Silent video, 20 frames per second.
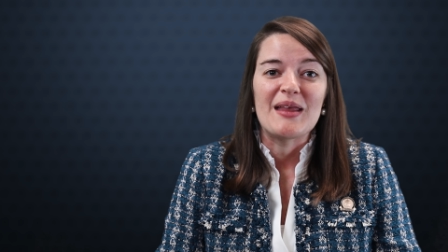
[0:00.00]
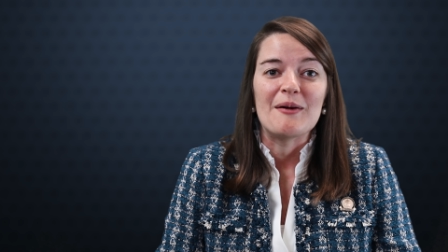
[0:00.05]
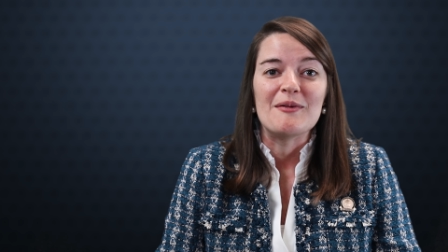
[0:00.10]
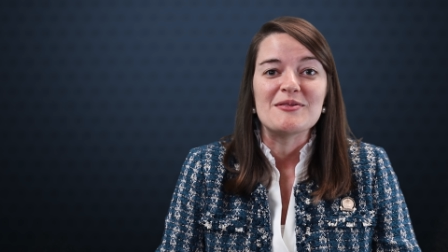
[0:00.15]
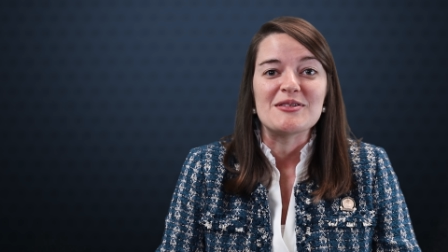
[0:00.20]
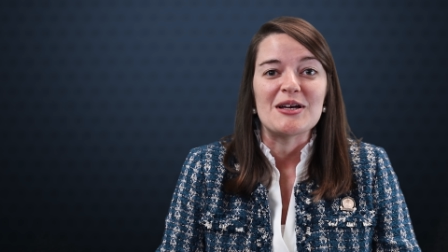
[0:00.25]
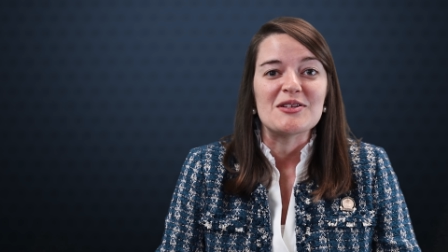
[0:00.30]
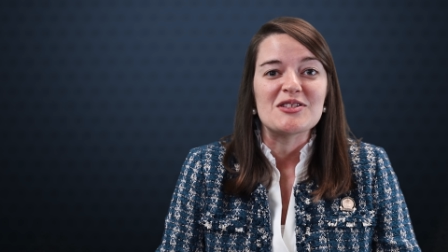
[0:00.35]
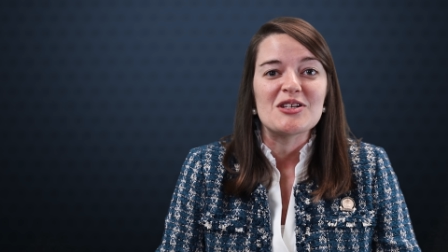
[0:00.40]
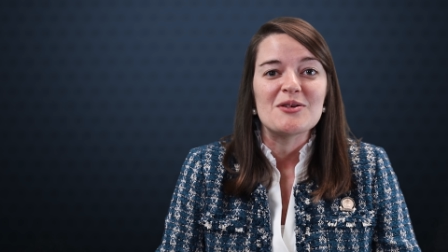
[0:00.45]
I
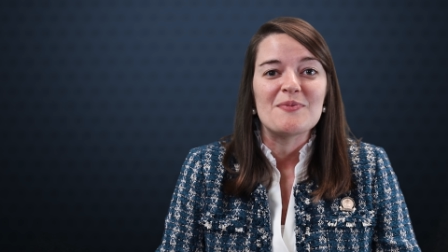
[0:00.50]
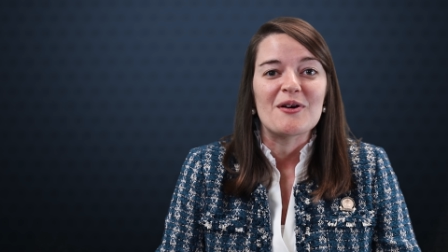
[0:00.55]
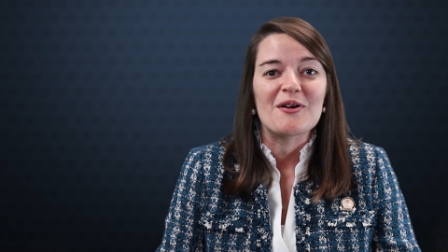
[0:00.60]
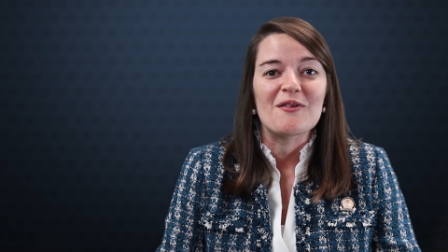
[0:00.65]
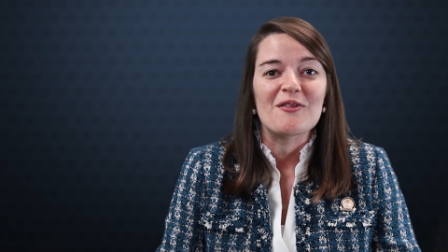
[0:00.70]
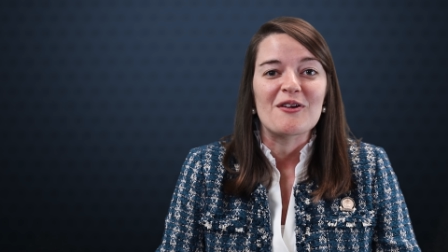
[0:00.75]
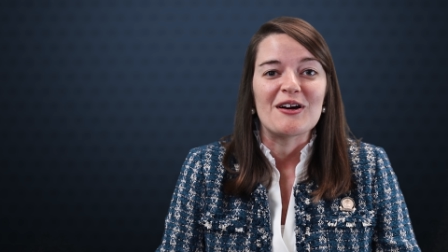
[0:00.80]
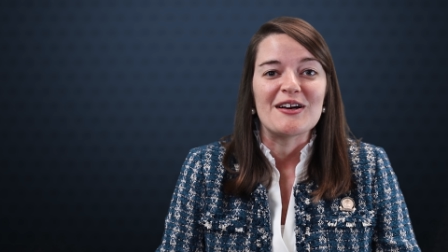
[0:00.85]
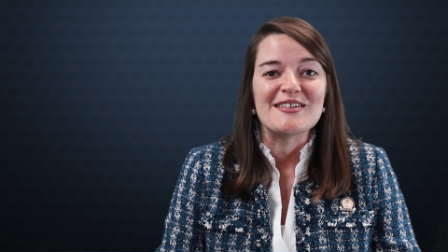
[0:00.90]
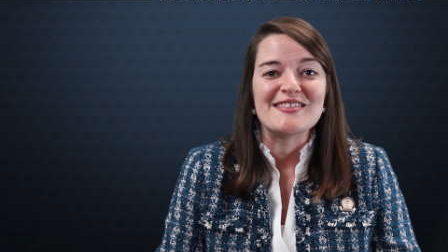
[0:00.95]
was also part
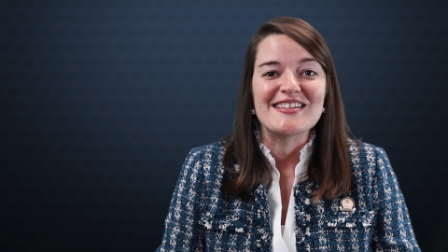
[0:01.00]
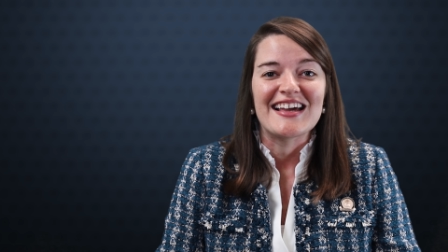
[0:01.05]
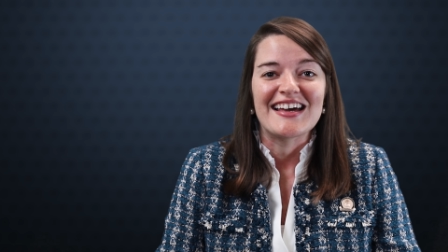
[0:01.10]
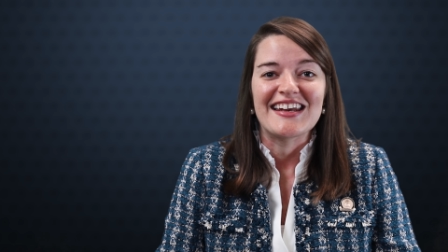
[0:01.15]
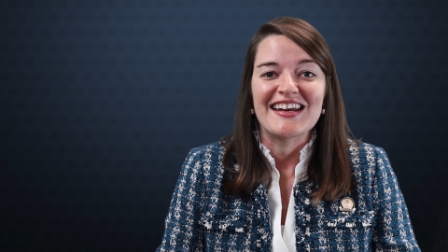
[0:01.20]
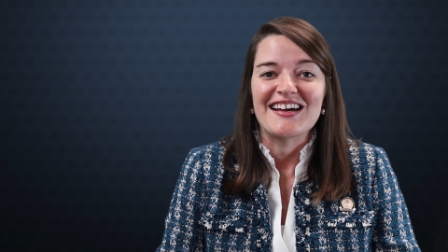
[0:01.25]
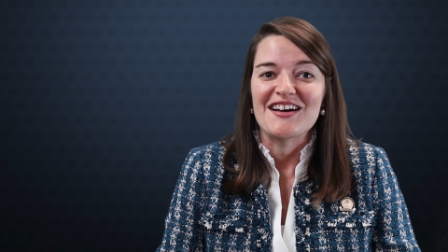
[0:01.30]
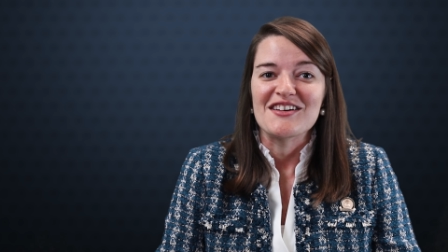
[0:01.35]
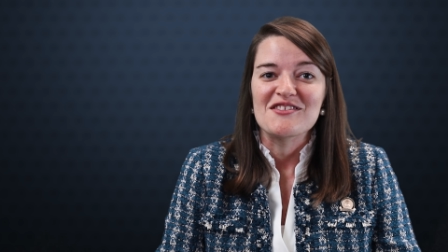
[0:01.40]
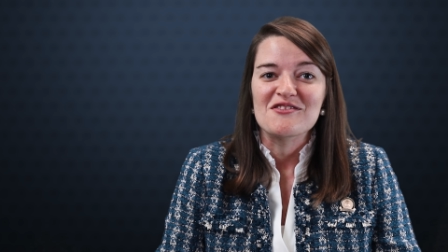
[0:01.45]
of the Grayson
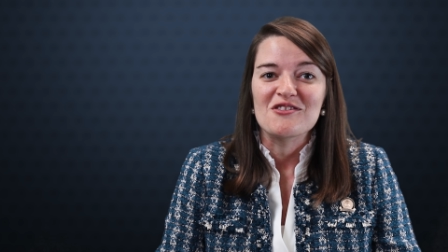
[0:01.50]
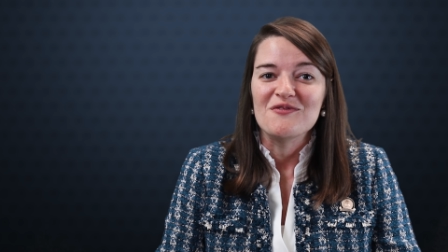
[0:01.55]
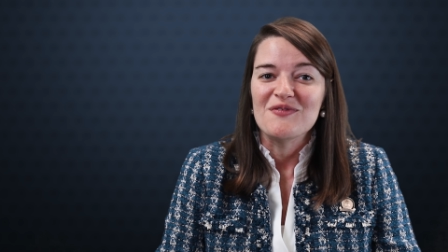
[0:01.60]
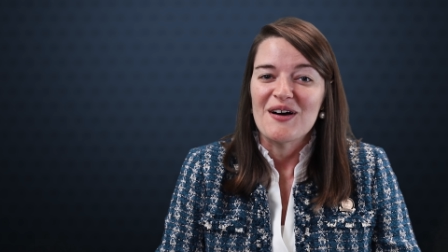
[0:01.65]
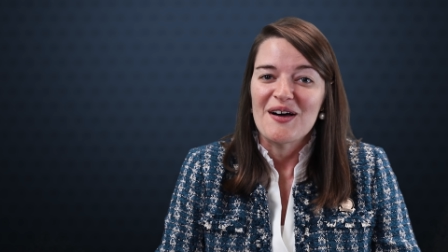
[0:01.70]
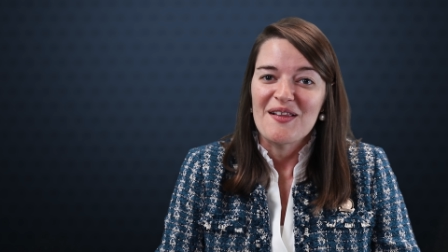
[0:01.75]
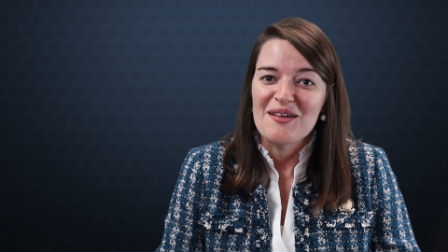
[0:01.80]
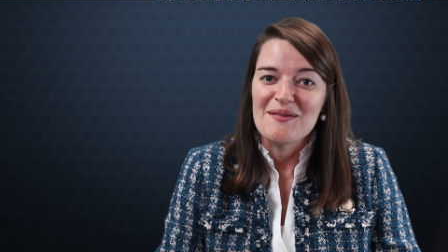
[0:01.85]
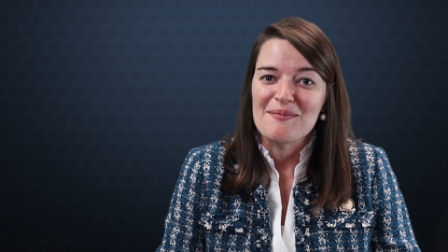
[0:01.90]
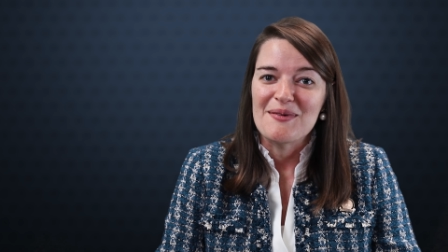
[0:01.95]
County High School
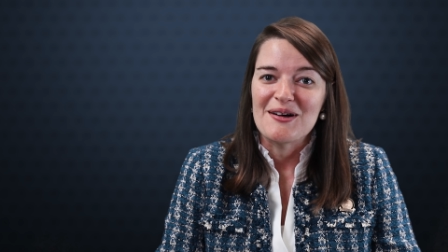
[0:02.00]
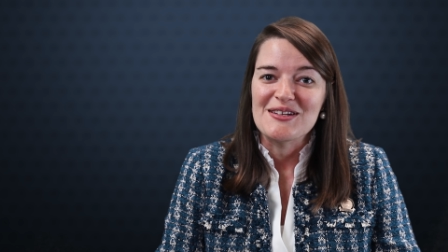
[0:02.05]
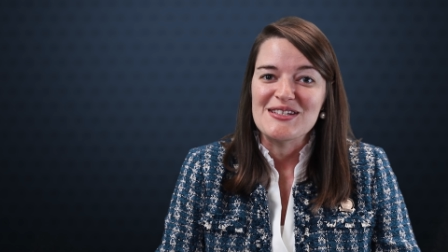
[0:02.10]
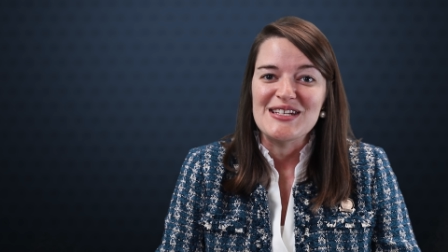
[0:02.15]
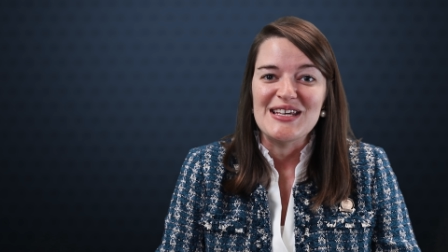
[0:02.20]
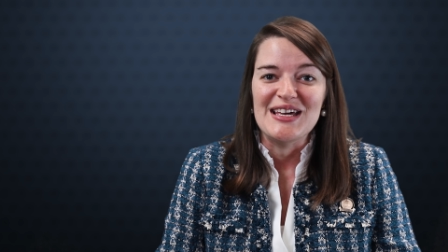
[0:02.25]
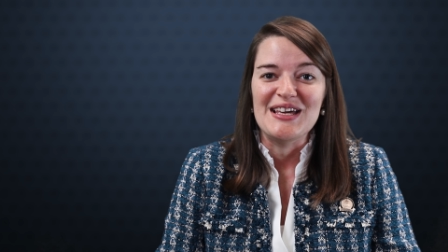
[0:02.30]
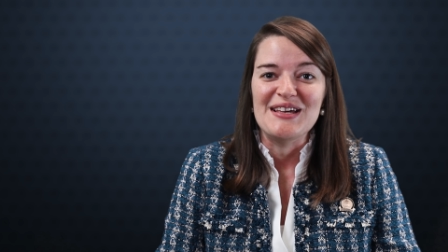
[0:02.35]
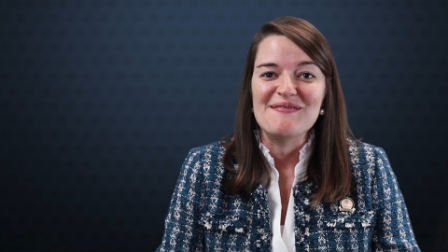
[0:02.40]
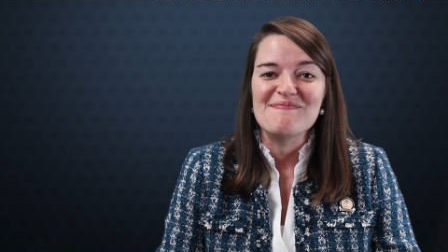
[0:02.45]
volleyball
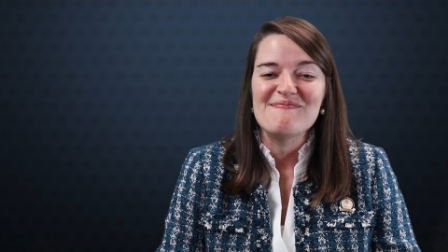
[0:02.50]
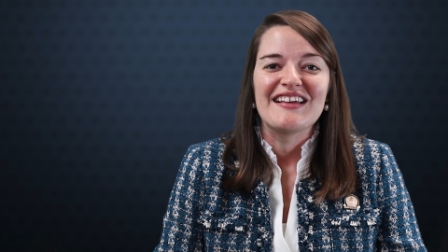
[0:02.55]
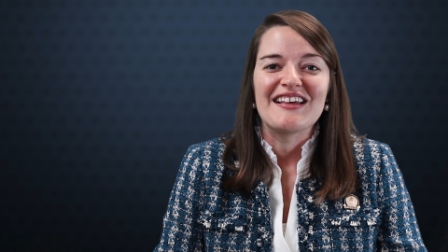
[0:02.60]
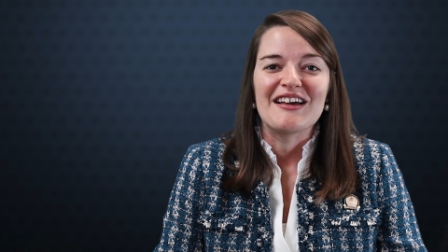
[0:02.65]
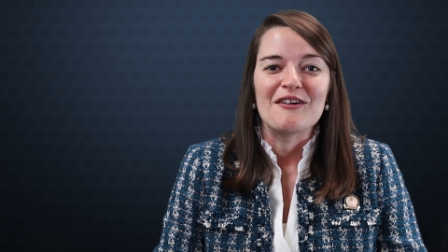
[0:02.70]
team.